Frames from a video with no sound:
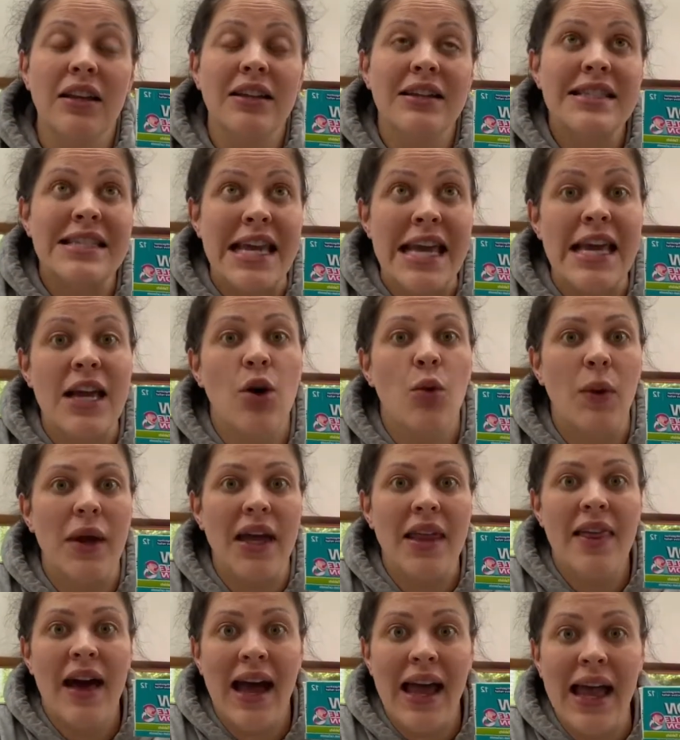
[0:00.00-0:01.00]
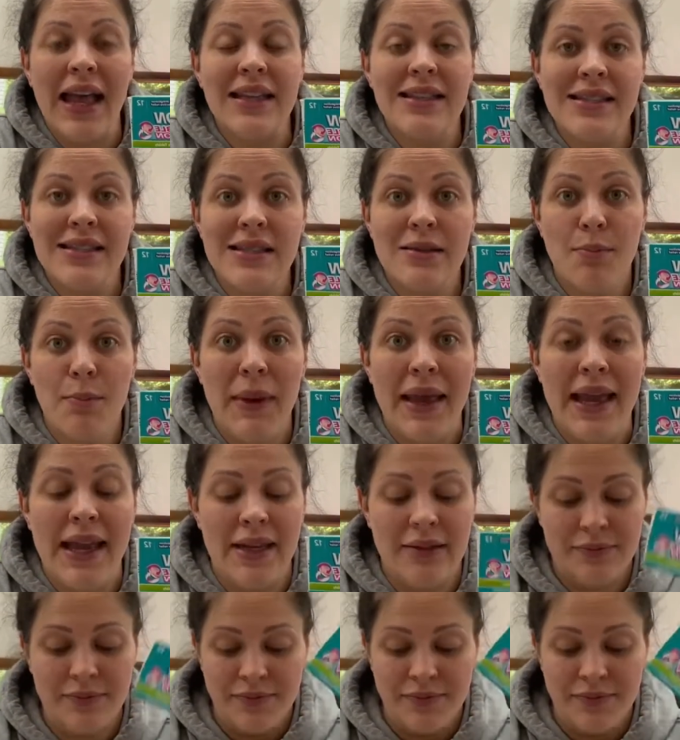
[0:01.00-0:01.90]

take away that instant pain.